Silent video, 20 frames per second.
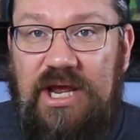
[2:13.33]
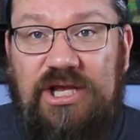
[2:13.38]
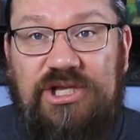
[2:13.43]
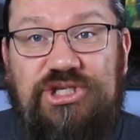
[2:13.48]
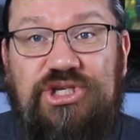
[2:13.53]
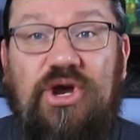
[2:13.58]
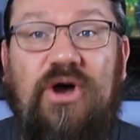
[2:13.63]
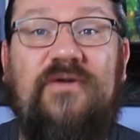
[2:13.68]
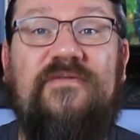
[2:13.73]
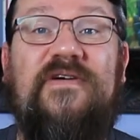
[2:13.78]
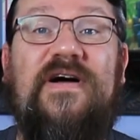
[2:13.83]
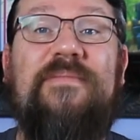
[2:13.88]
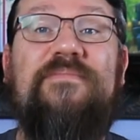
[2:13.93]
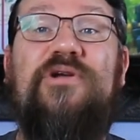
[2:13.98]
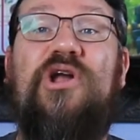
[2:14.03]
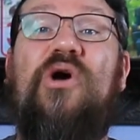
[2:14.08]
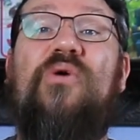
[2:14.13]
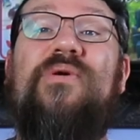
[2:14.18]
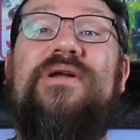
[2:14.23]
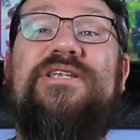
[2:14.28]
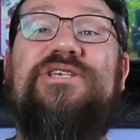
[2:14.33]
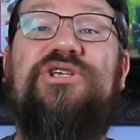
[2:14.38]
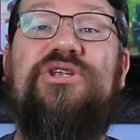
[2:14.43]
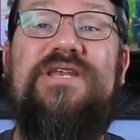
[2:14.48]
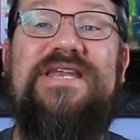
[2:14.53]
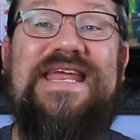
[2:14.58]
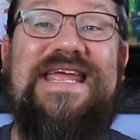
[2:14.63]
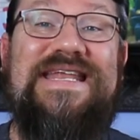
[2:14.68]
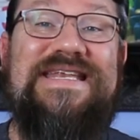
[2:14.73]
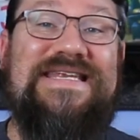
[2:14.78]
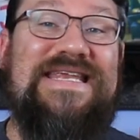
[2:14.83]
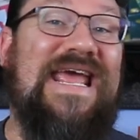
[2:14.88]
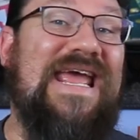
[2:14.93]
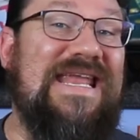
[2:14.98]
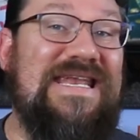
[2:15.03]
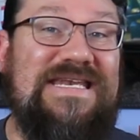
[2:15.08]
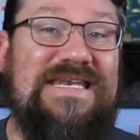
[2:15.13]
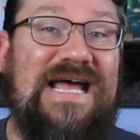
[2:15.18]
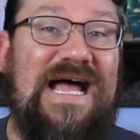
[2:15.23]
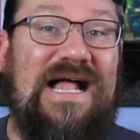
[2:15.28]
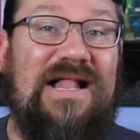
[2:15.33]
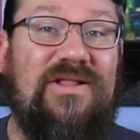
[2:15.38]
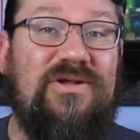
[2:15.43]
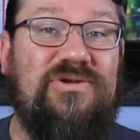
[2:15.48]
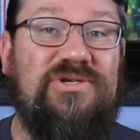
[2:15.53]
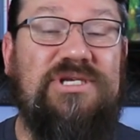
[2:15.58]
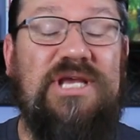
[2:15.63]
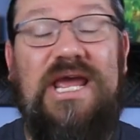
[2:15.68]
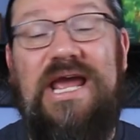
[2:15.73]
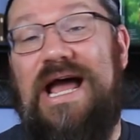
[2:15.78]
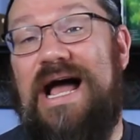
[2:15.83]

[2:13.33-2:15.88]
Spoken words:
So if I'm going to need $10,